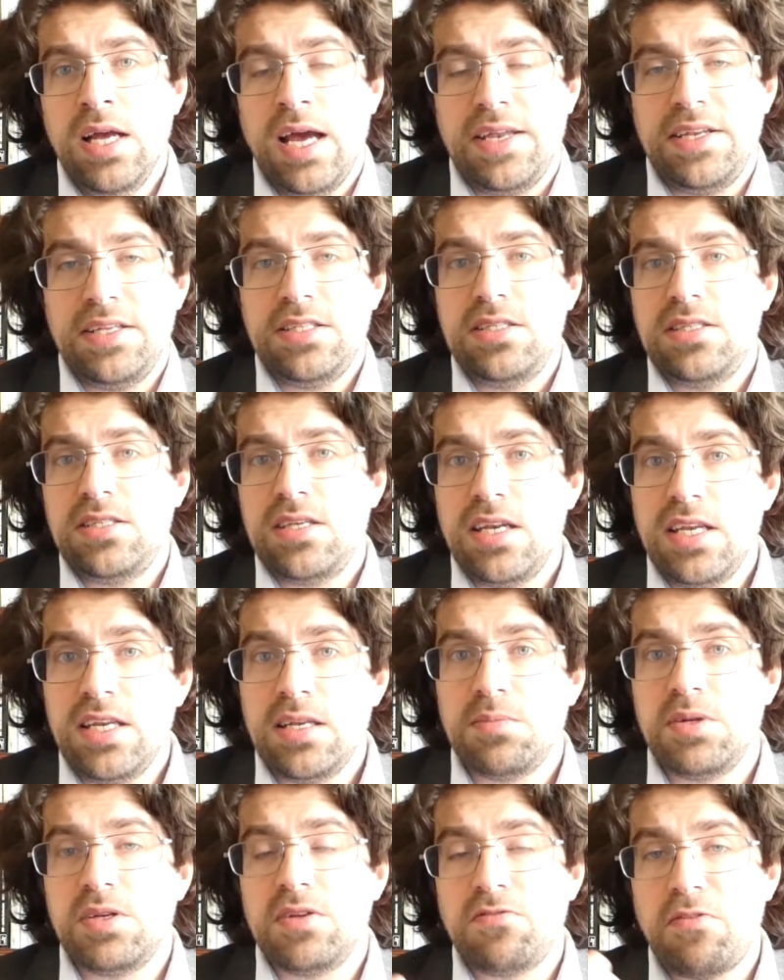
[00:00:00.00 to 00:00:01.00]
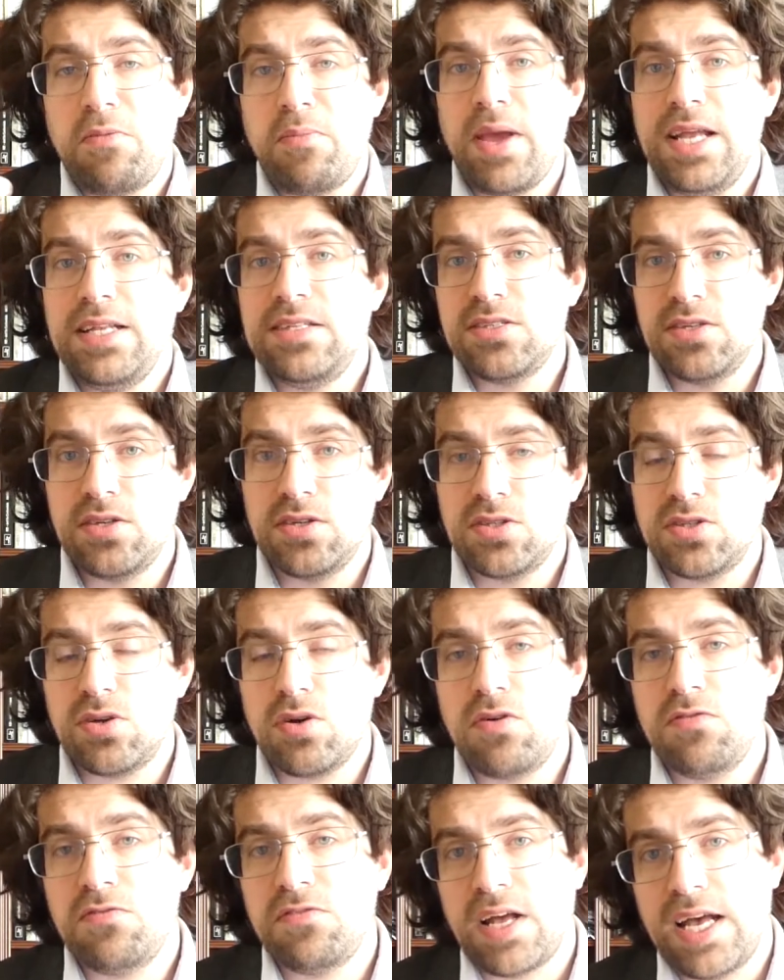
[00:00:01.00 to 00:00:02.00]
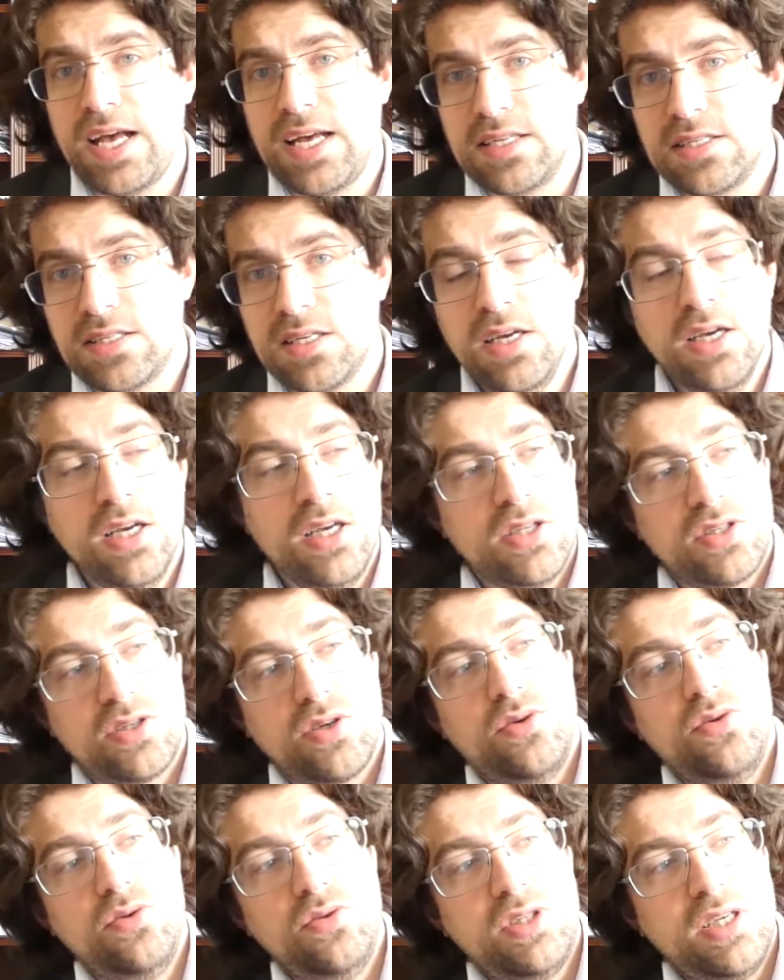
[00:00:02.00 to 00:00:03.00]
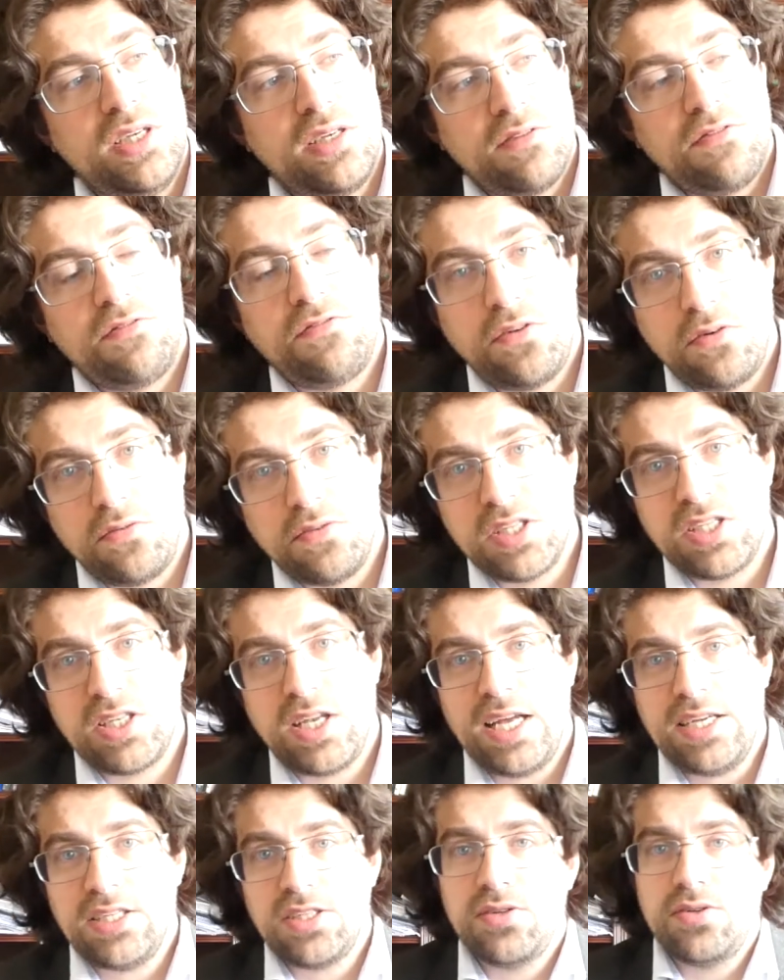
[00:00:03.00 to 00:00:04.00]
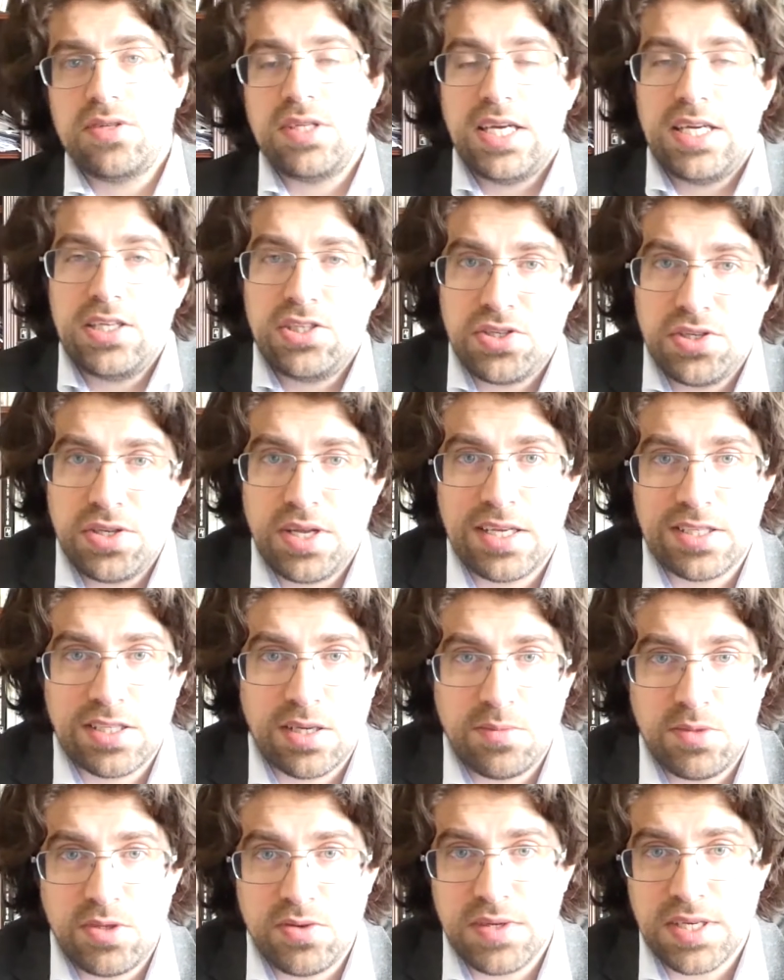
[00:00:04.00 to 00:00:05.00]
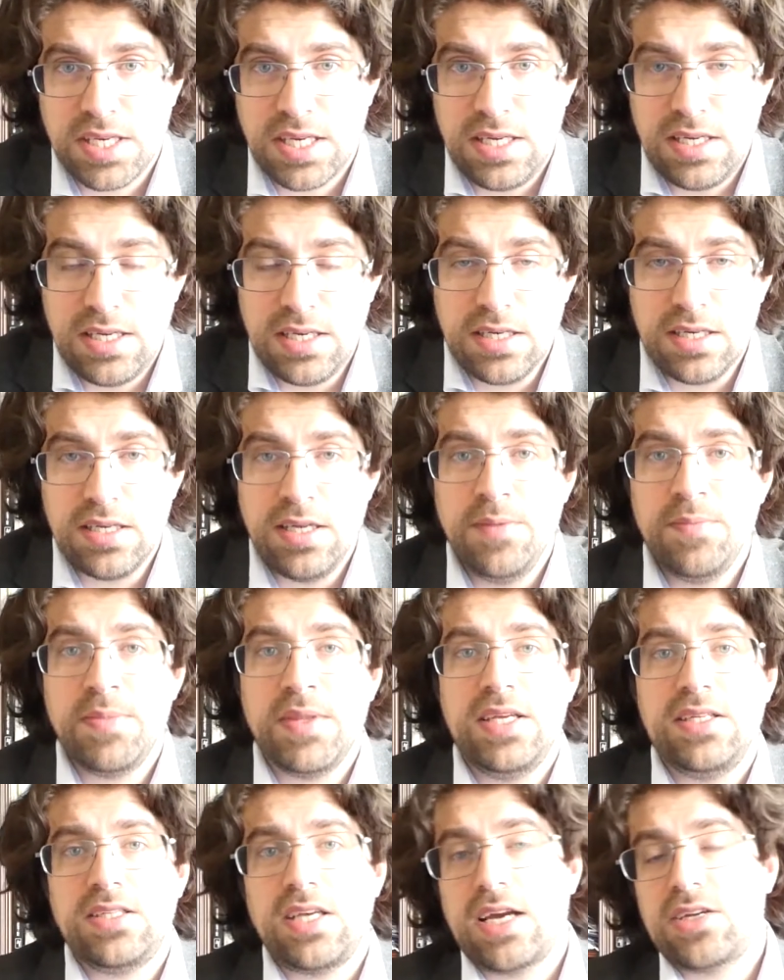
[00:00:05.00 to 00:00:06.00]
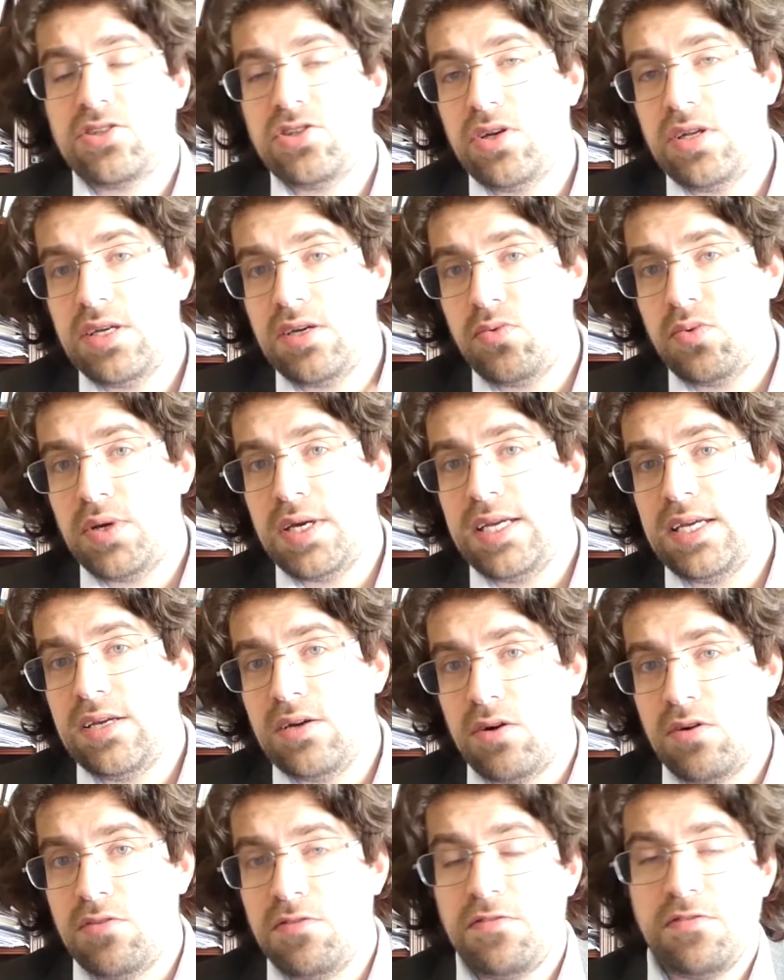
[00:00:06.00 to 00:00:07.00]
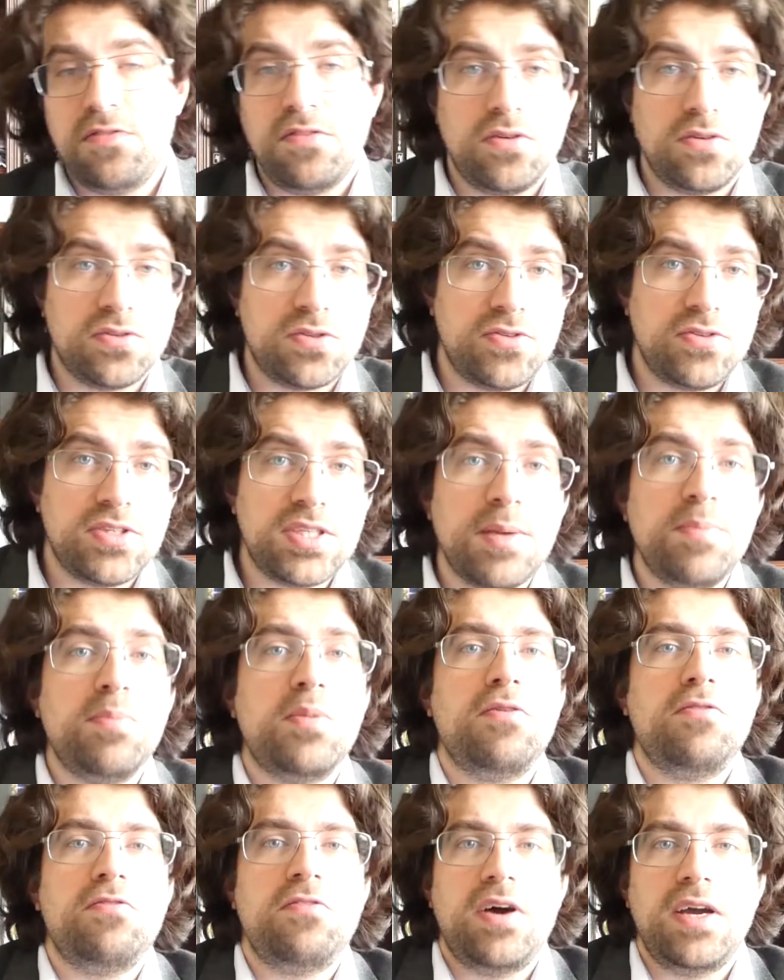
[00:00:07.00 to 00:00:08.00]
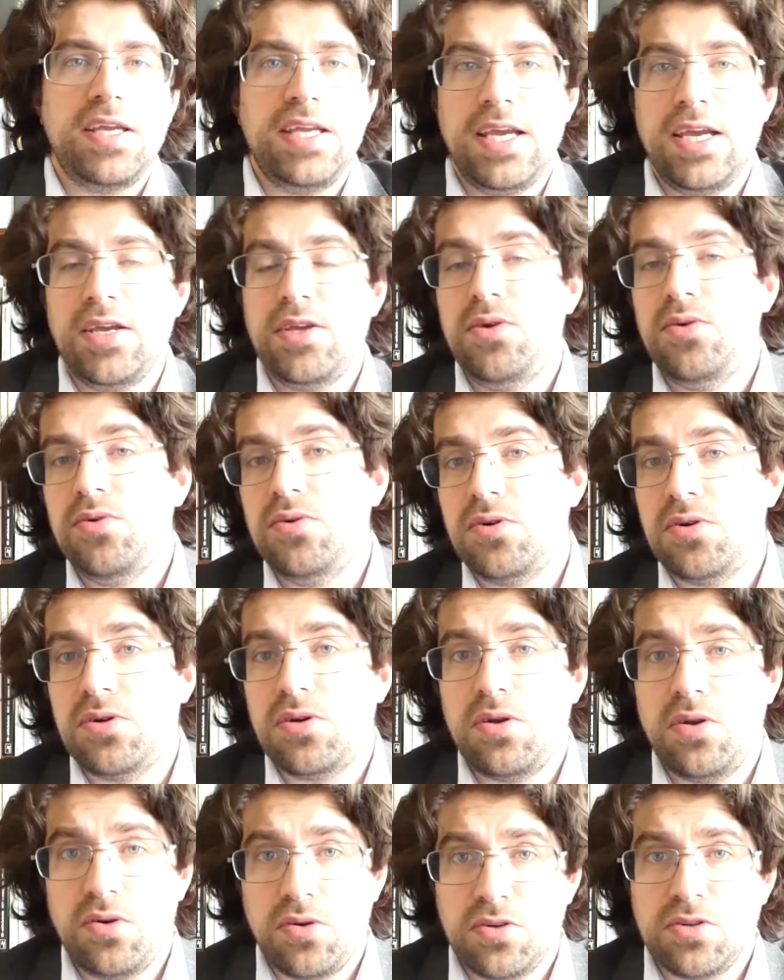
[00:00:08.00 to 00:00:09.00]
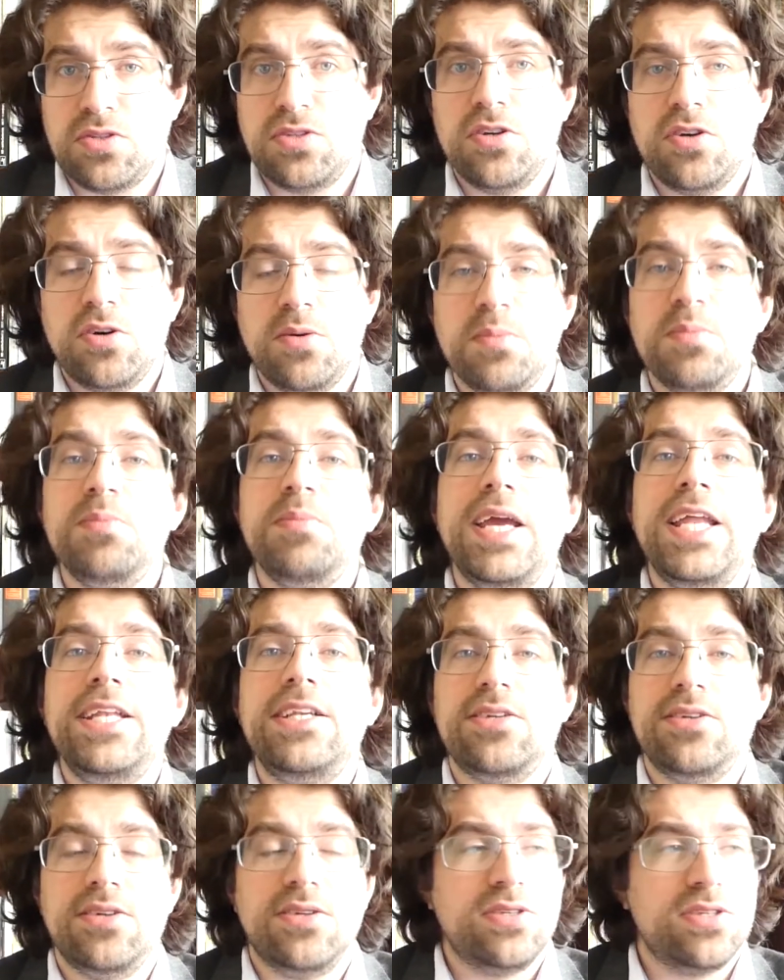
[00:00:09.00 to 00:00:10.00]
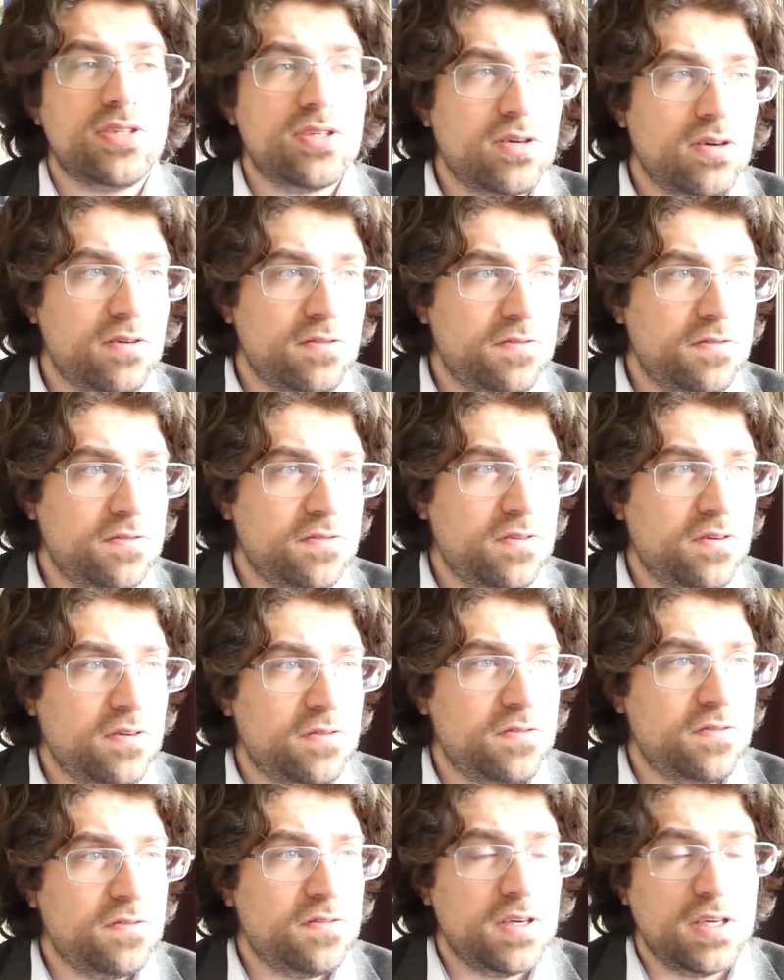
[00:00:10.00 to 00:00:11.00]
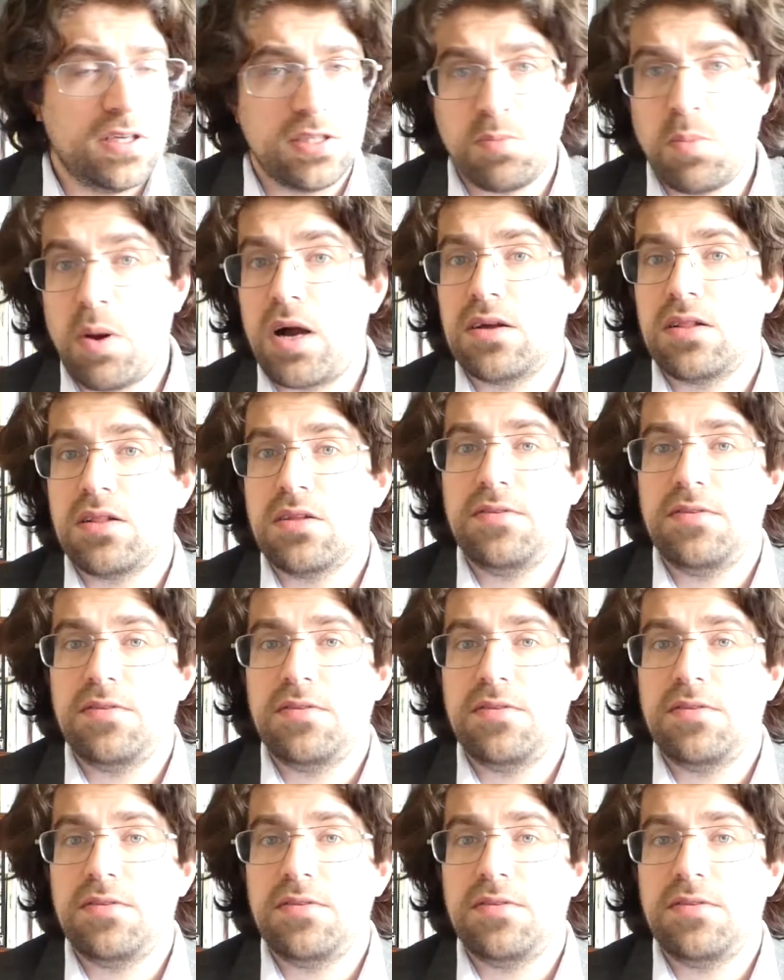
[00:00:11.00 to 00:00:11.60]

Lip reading: And this is a little bit of a maintenance overhead. So using the forward slash notation, as I'm doing here, is actually a way of also simplifying your long-term maintenance of SPARQL